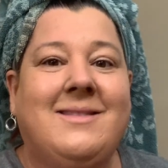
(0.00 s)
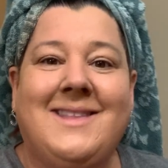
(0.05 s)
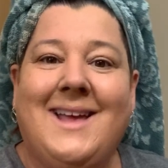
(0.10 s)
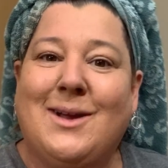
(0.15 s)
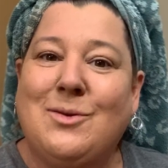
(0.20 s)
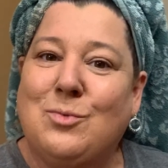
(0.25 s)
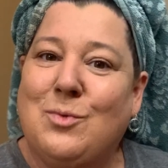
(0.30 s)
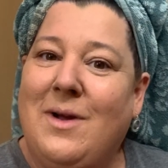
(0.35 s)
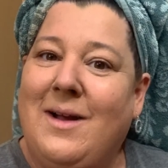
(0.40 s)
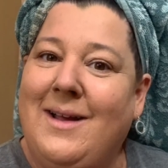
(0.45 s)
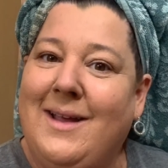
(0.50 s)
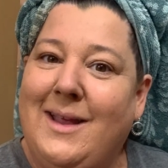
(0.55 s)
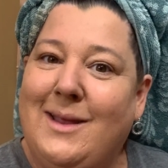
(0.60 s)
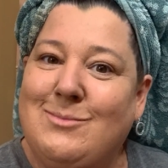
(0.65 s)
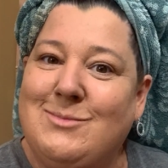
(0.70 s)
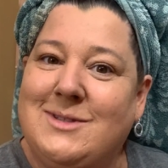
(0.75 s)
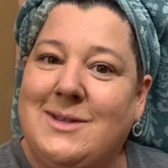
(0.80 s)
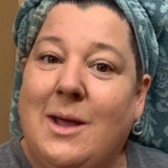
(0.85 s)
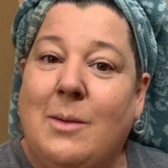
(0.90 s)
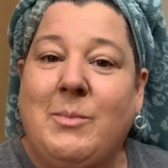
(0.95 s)
That
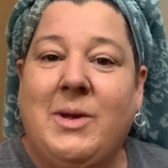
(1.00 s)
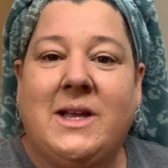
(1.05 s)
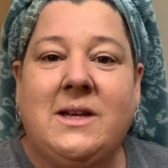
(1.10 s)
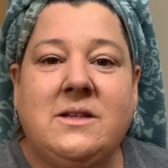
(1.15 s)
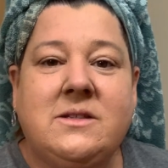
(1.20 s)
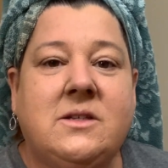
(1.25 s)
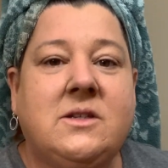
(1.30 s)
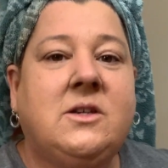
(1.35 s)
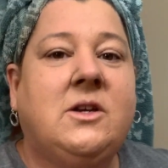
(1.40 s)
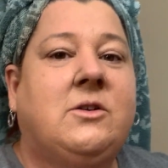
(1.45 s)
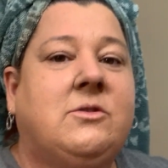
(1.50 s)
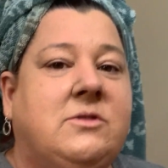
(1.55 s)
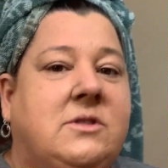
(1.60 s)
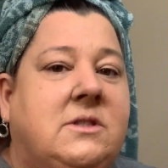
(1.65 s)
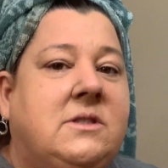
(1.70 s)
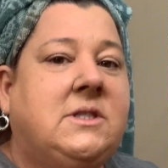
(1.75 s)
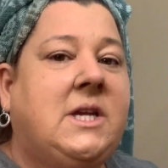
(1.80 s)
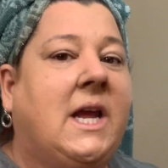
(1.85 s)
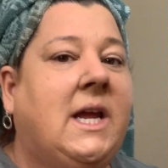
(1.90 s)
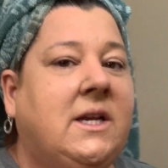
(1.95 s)
rhymes. Pale as a
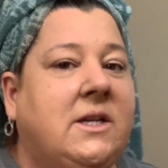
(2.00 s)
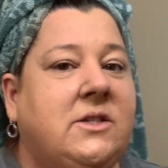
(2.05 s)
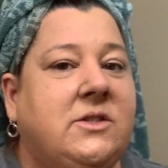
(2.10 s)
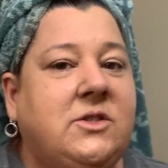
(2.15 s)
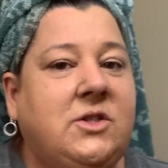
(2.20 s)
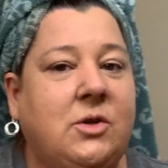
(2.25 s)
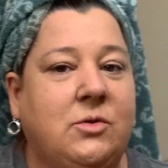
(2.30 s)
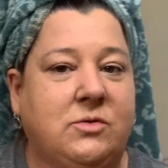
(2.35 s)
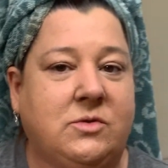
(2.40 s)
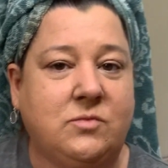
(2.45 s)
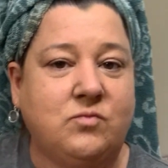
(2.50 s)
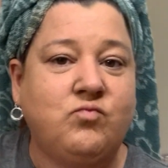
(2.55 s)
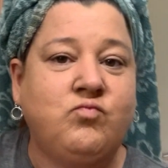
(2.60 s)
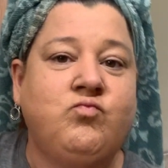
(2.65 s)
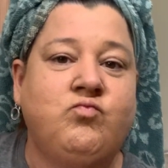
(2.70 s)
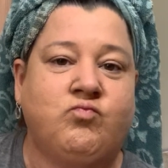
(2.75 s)
ghost, tan as toast.